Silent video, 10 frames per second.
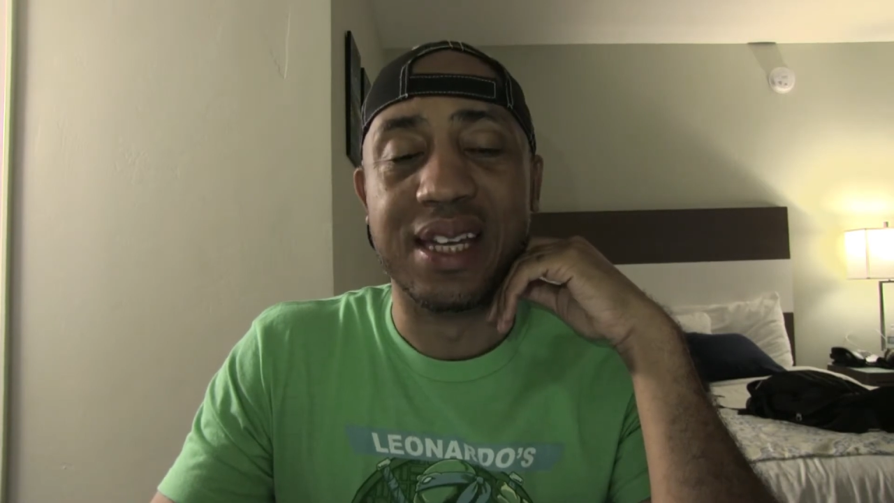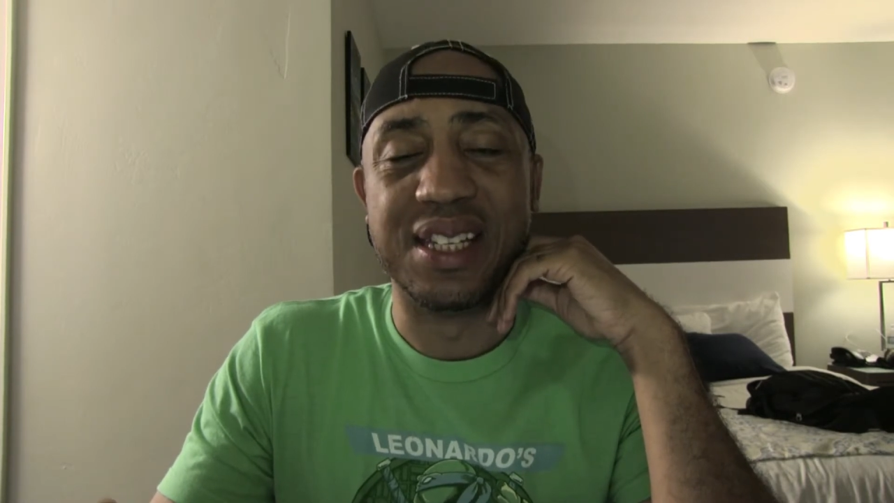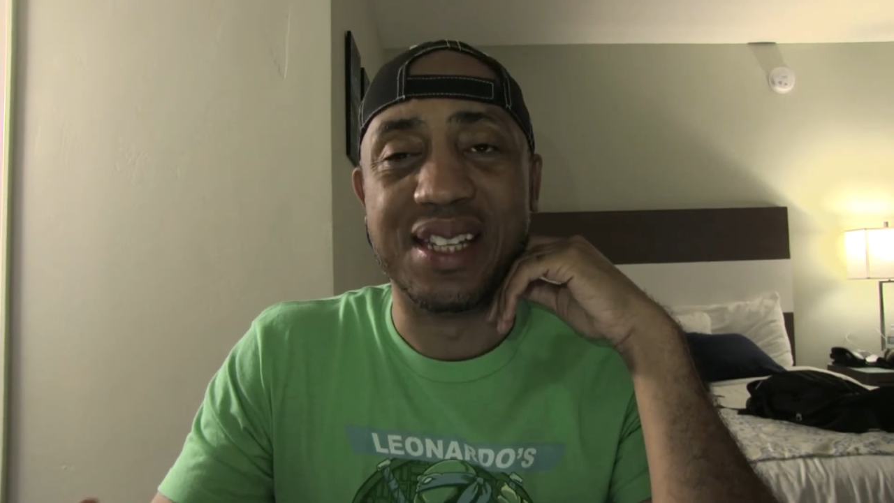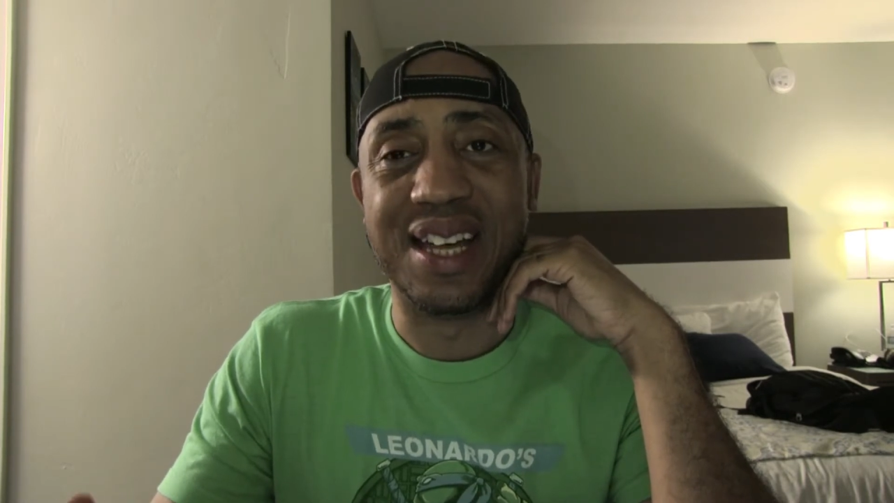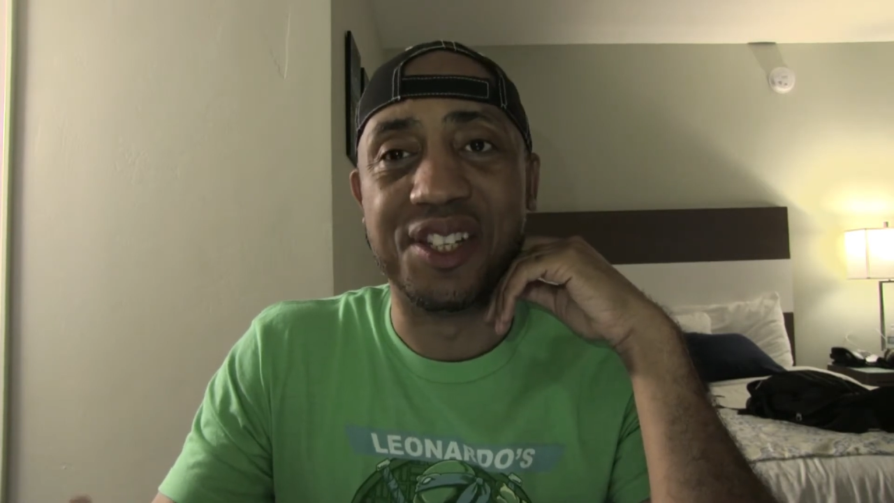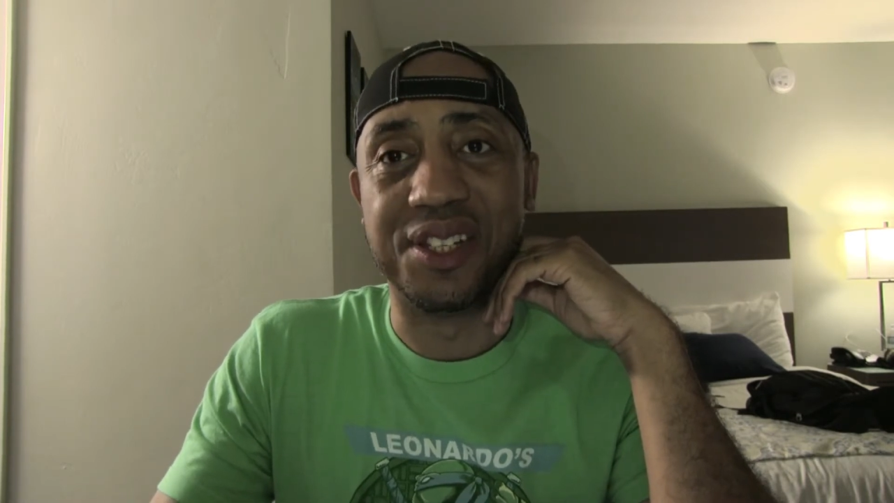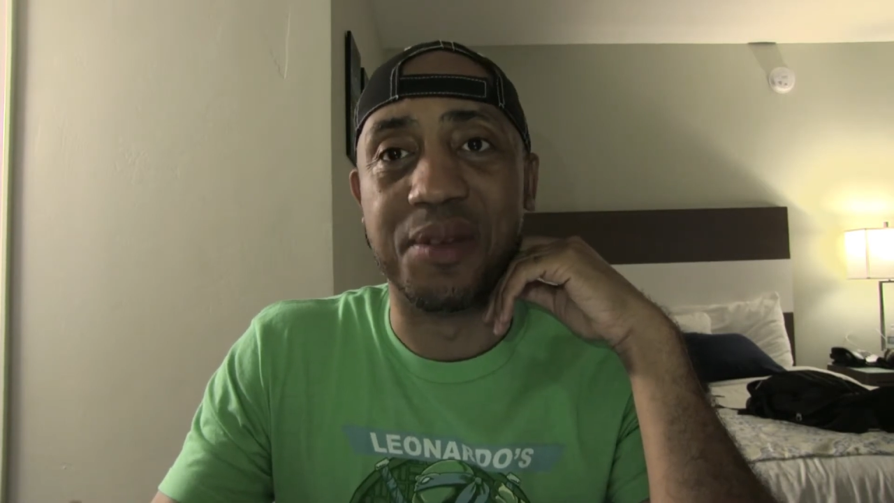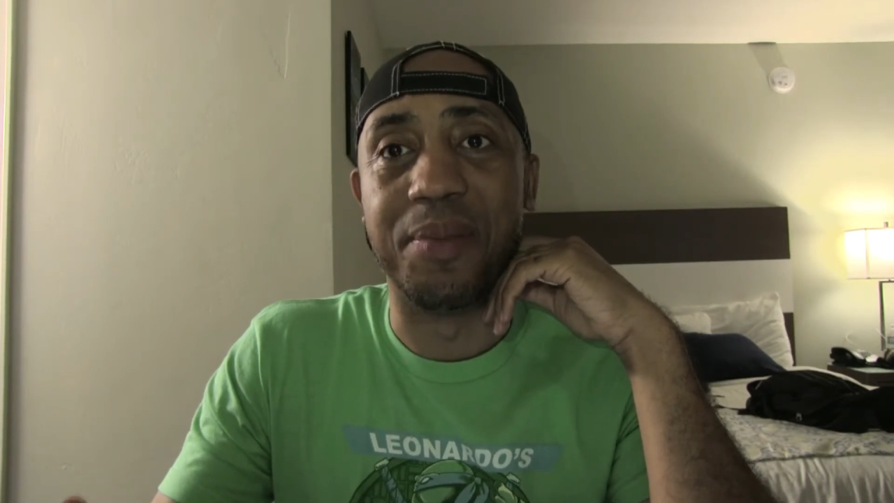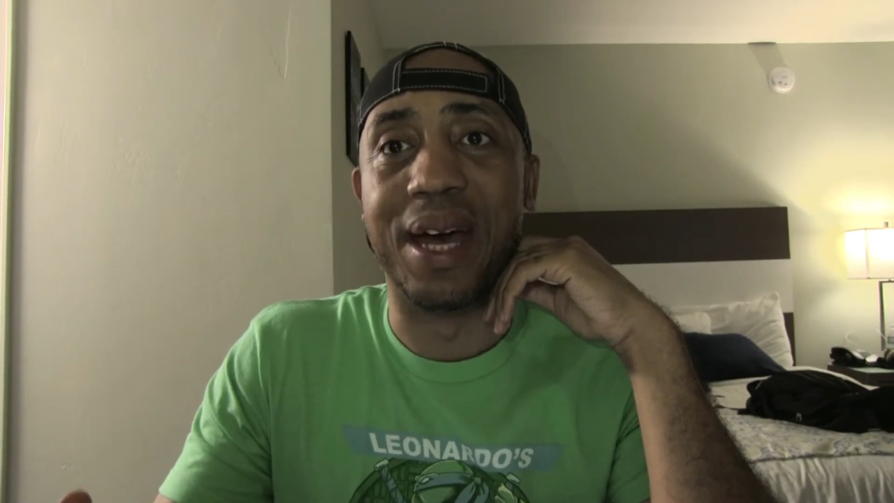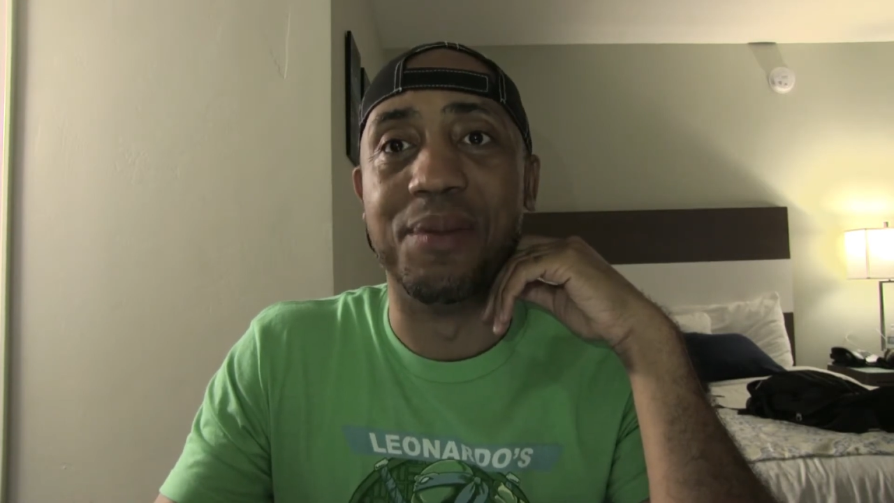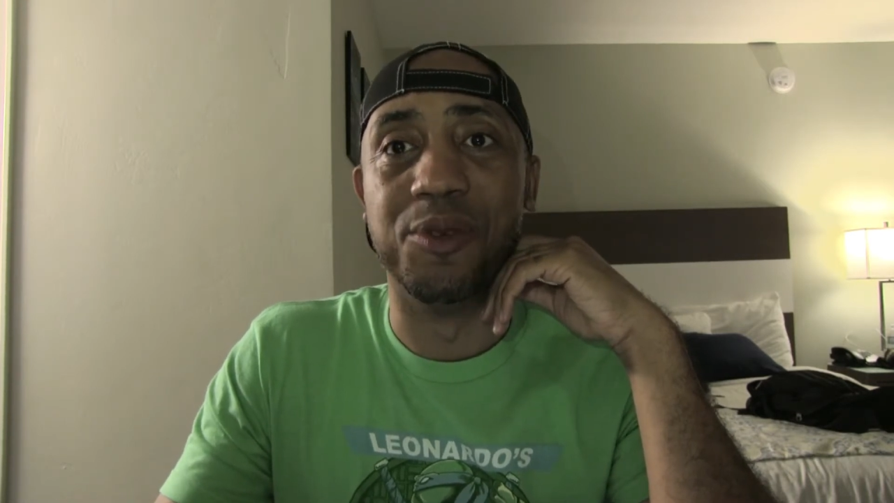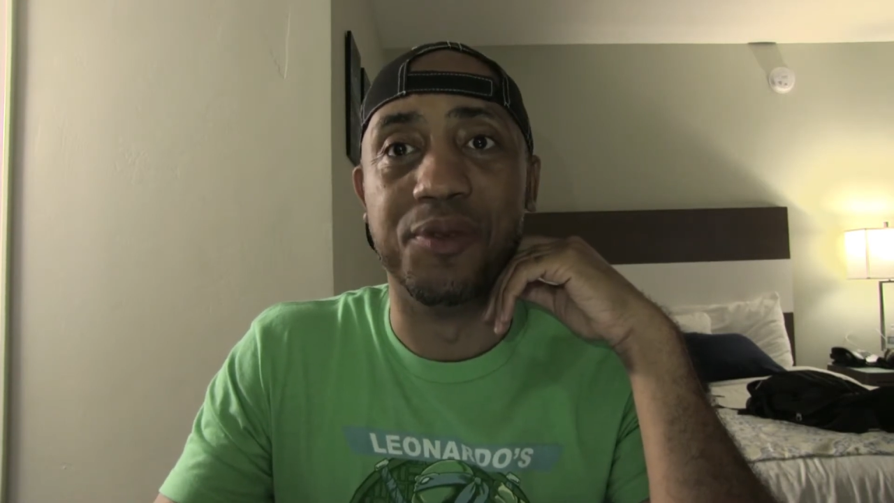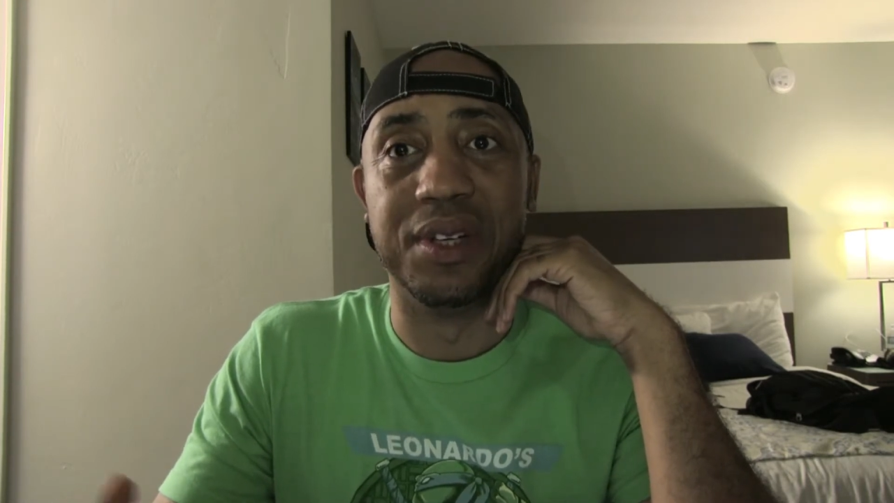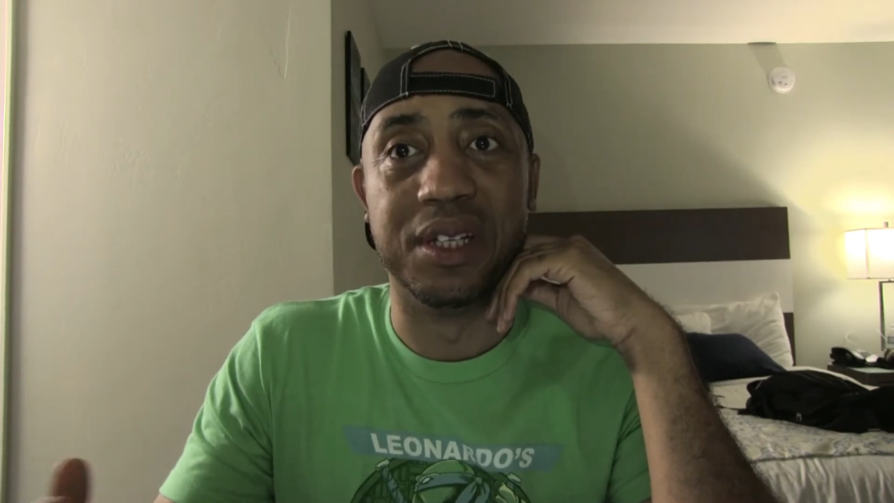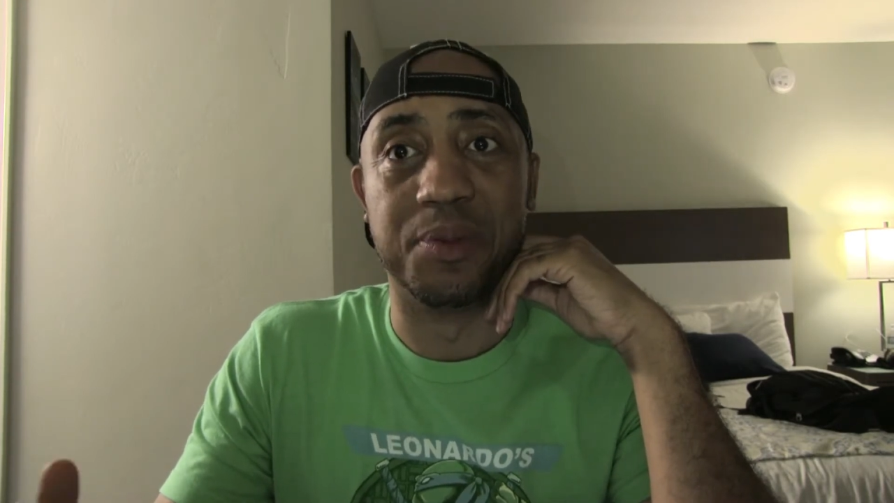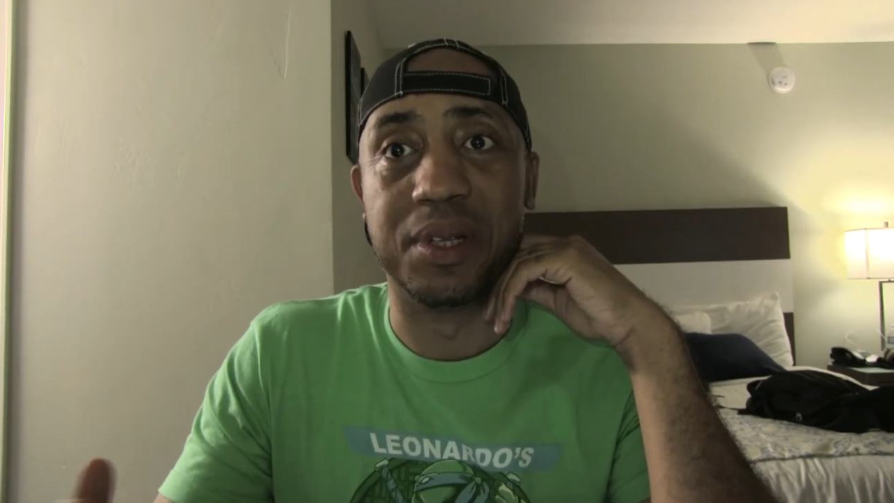It's not just a bad movie just